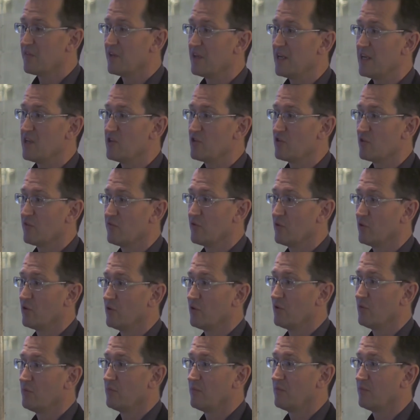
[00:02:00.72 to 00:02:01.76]
the nature of
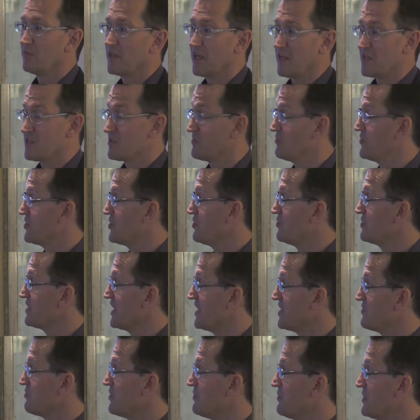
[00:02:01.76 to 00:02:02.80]
your customers, who tend to be